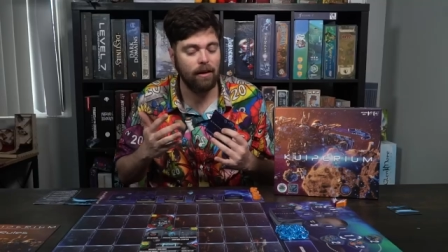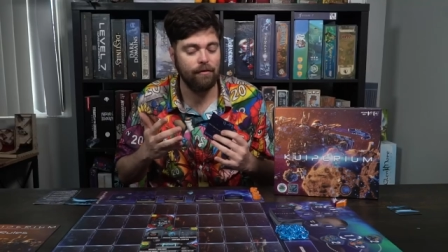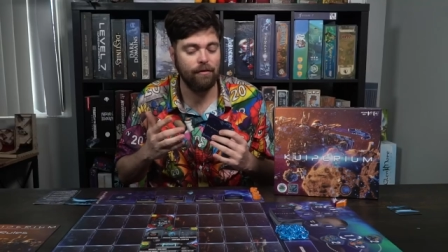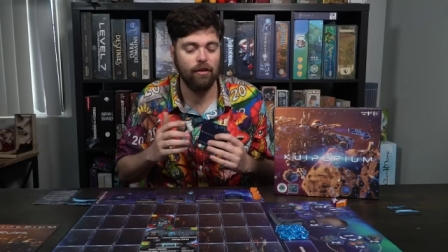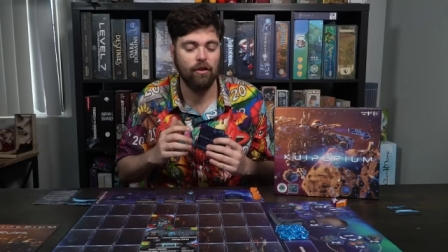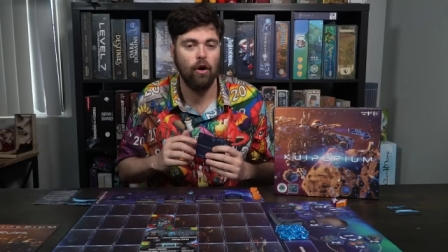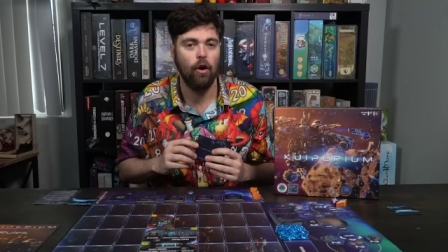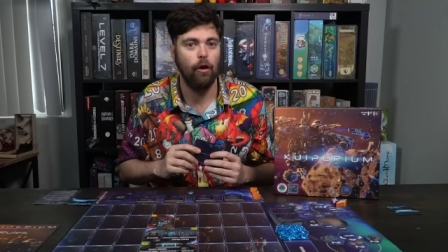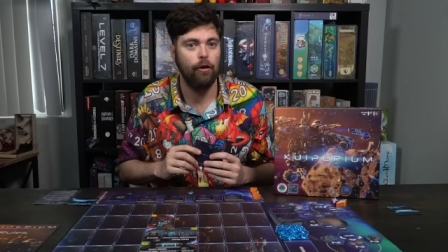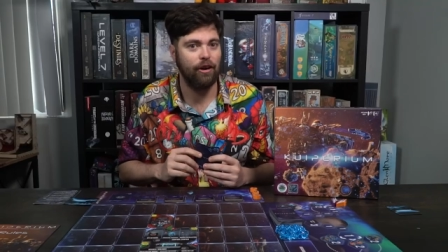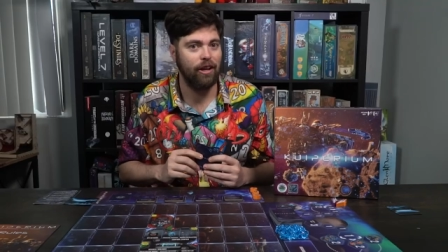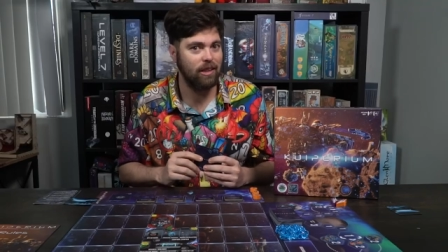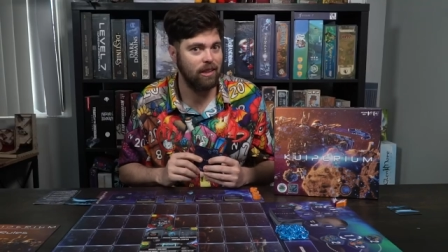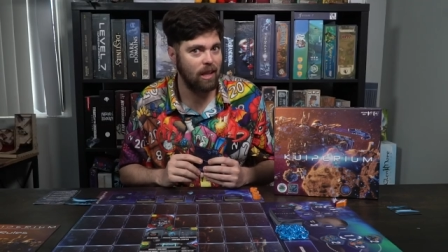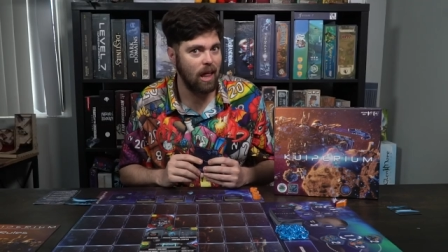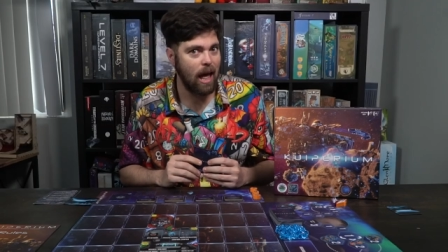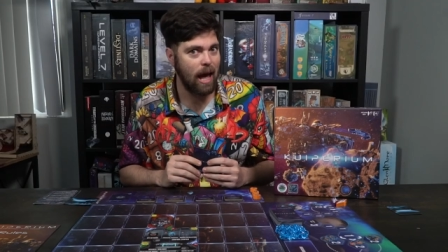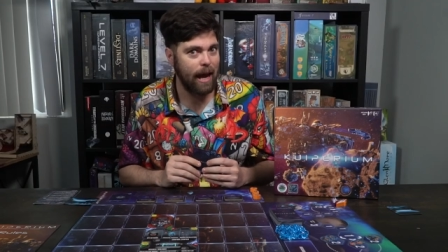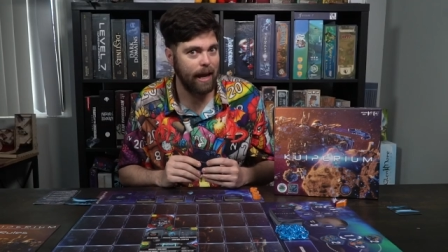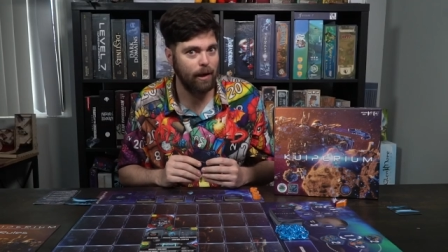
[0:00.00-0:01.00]
of the card
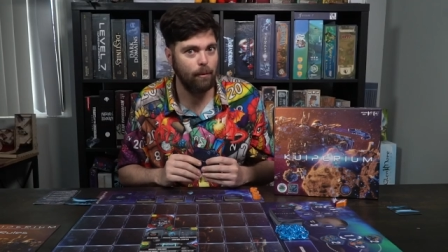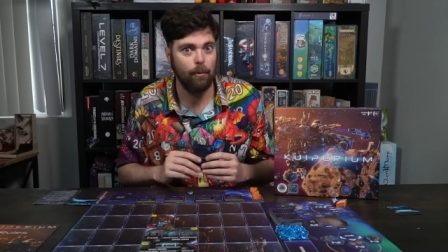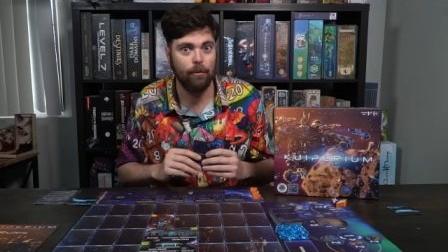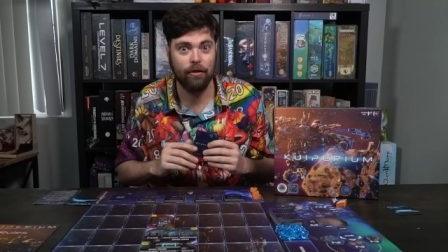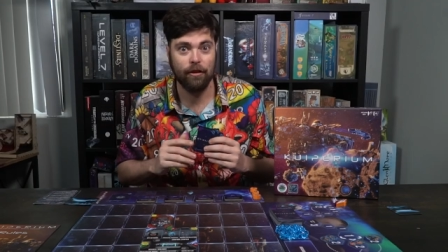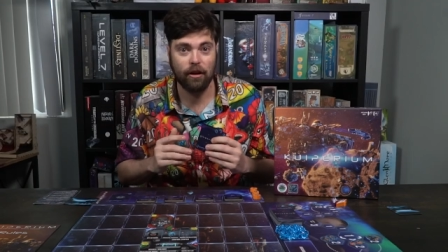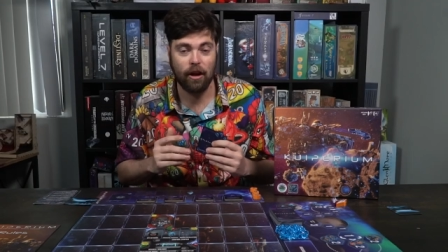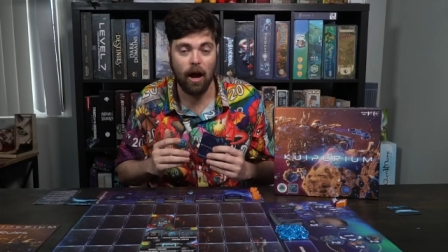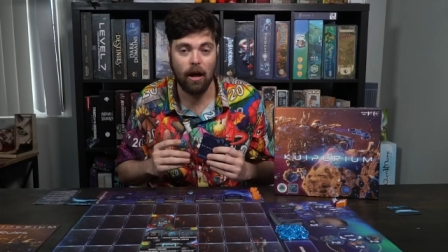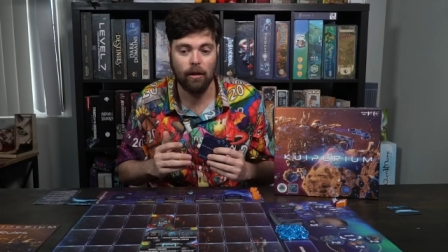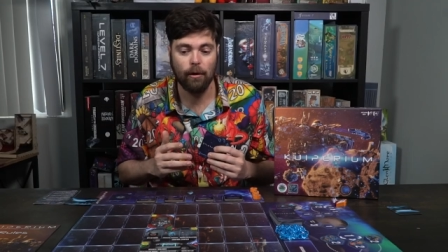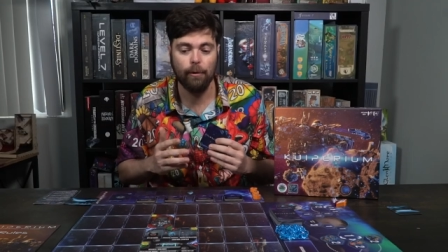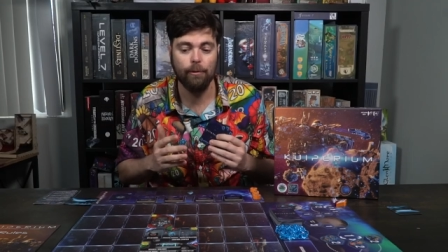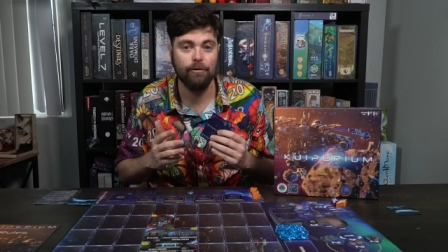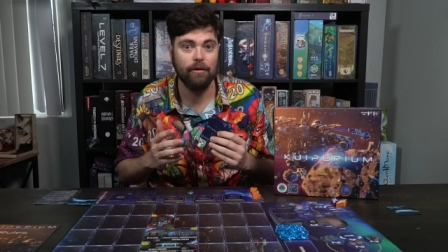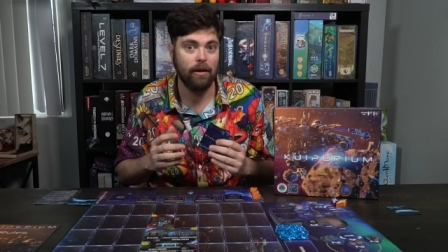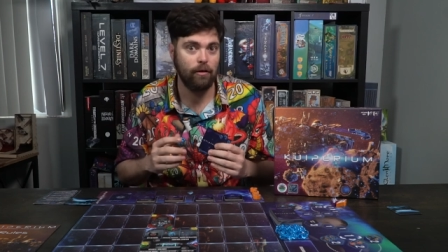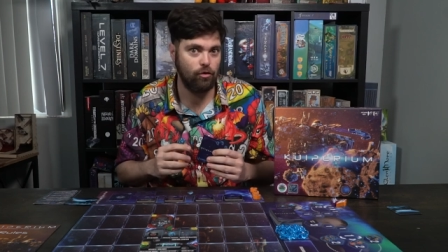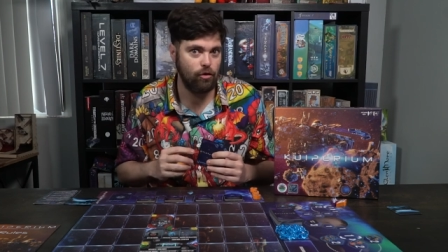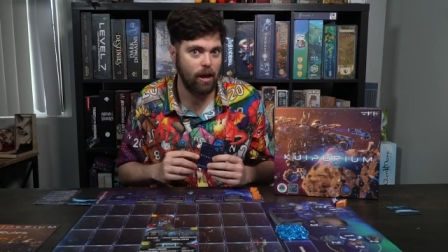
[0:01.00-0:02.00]
align with the
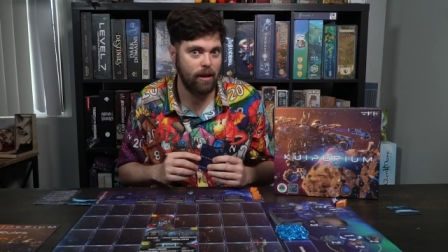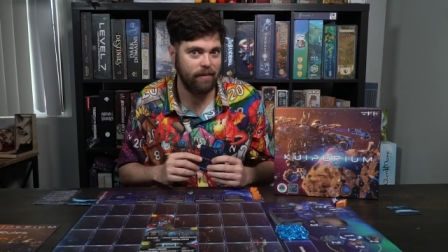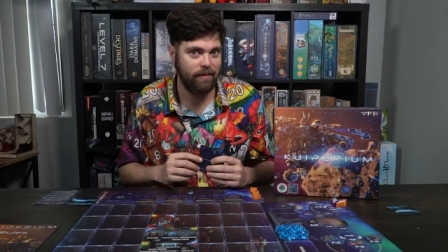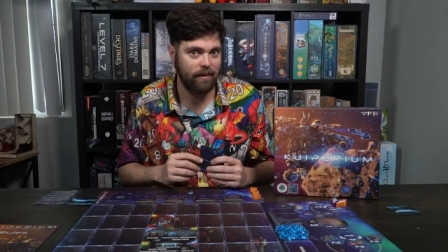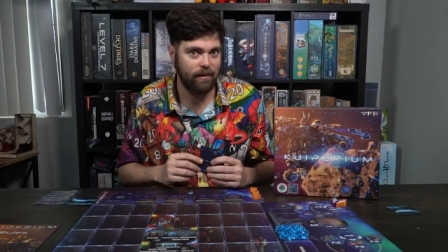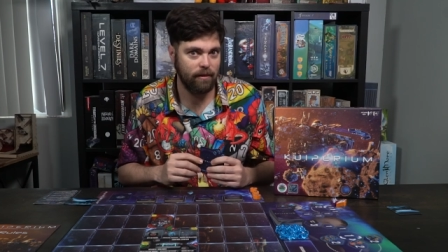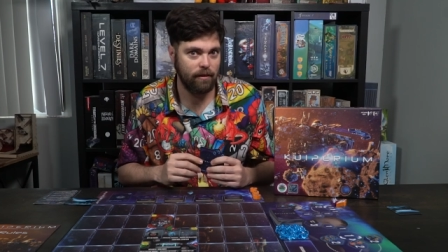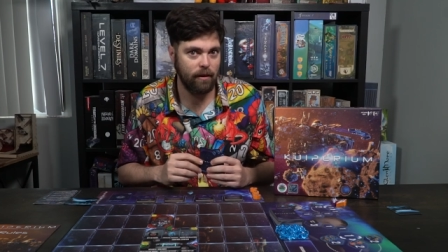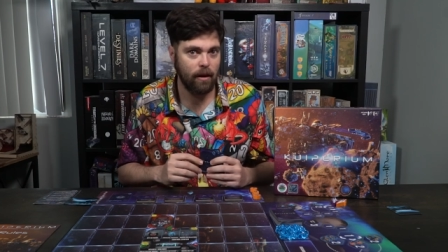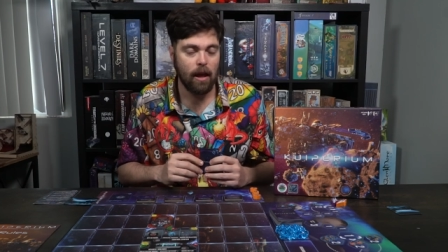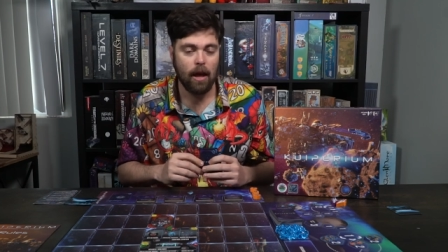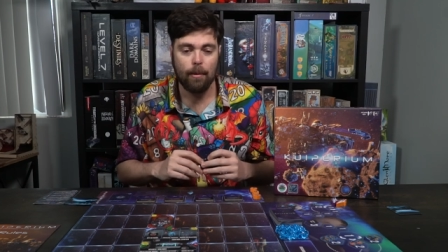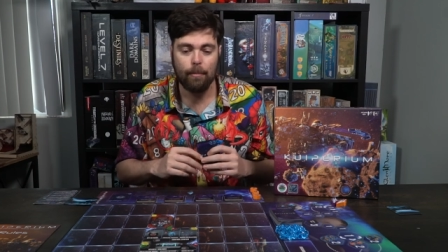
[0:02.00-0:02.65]
colors adjacent,